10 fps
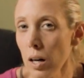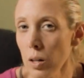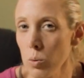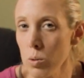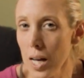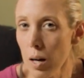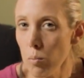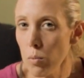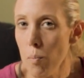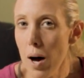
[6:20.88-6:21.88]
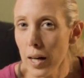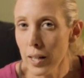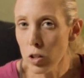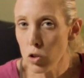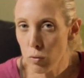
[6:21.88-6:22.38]
and, of course,
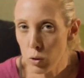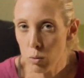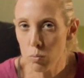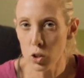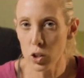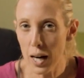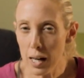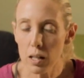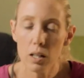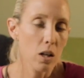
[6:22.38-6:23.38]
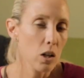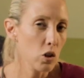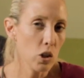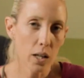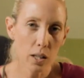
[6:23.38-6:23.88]
using feet for movement.
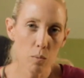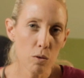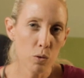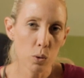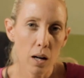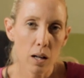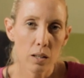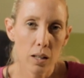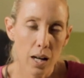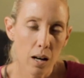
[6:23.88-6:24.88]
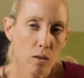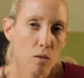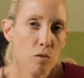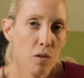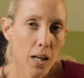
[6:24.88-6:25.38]
Every baby
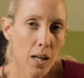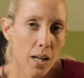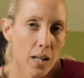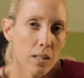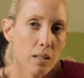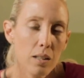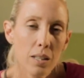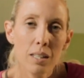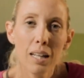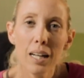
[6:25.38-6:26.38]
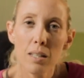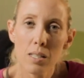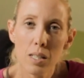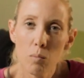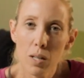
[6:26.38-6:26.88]
develops at their own pace, and